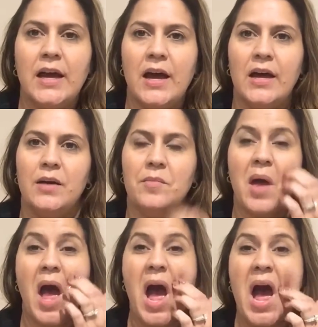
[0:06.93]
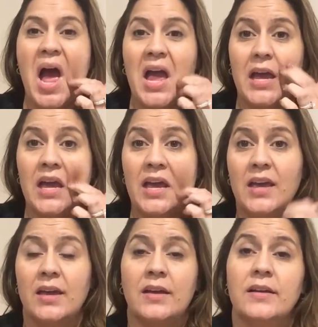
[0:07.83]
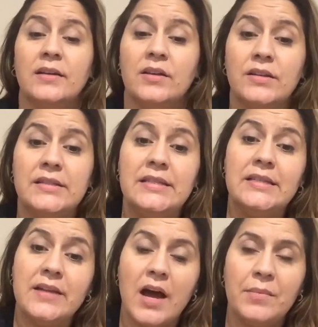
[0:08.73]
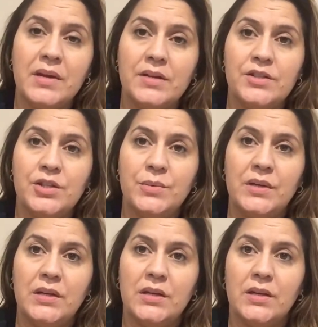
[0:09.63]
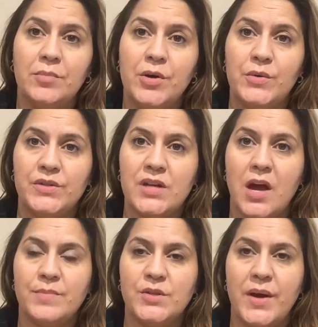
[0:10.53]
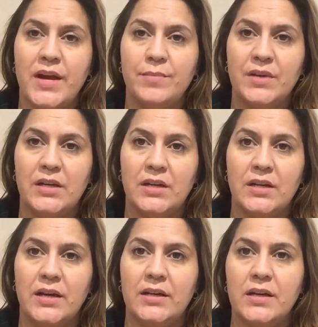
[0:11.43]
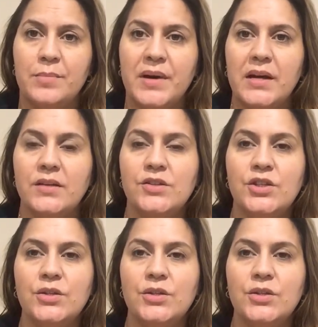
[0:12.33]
I did not make a 2 week post-op, so I'm gonna kind of combine